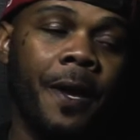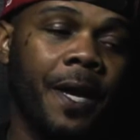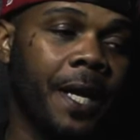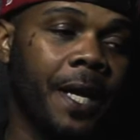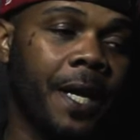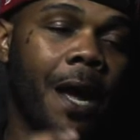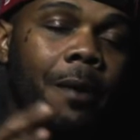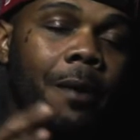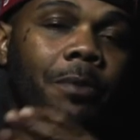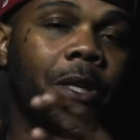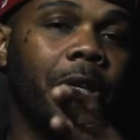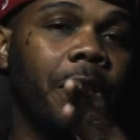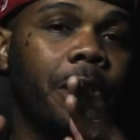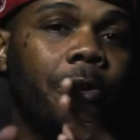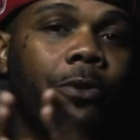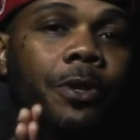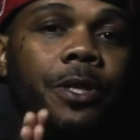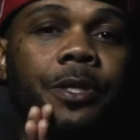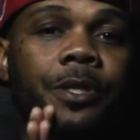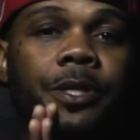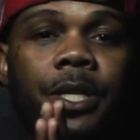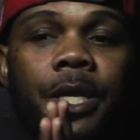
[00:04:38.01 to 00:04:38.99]
And I'm
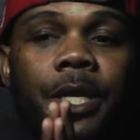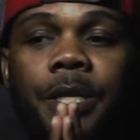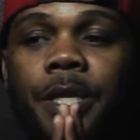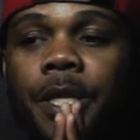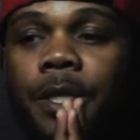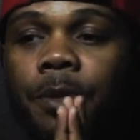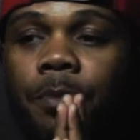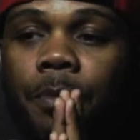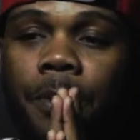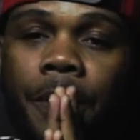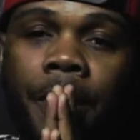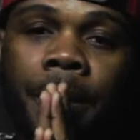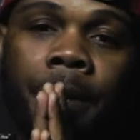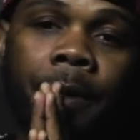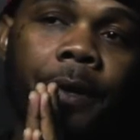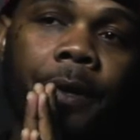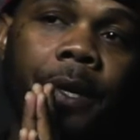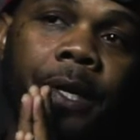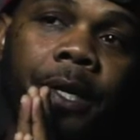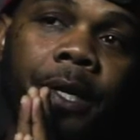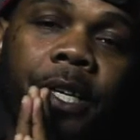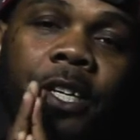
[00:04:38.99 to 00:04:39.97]
literally sitting
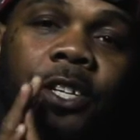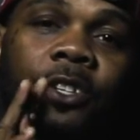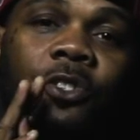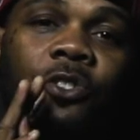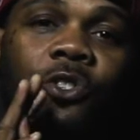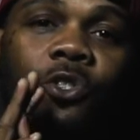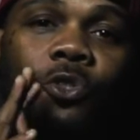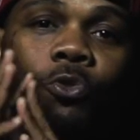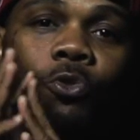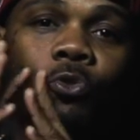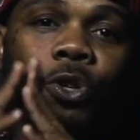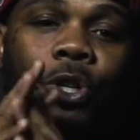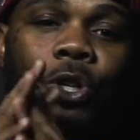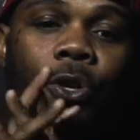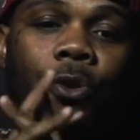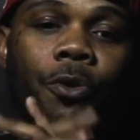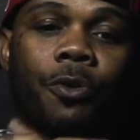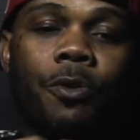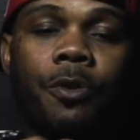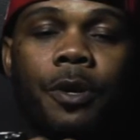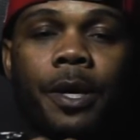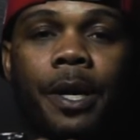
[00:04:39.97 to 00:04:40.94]
in the
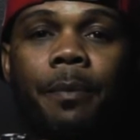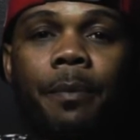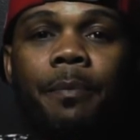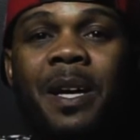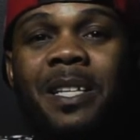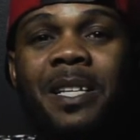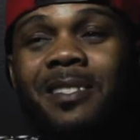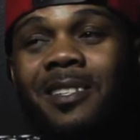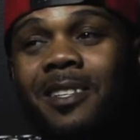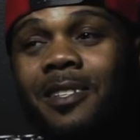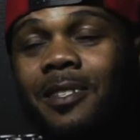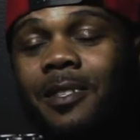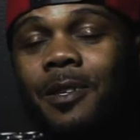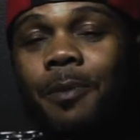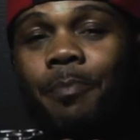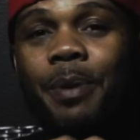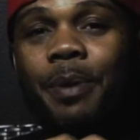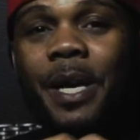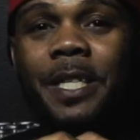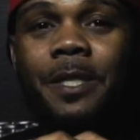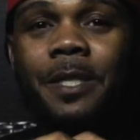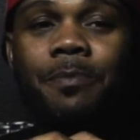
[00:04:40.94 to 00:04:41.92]
studio in my sister's
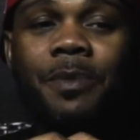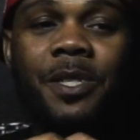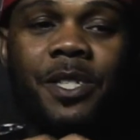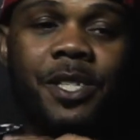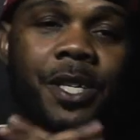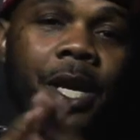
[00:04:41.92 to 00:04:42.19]
basement.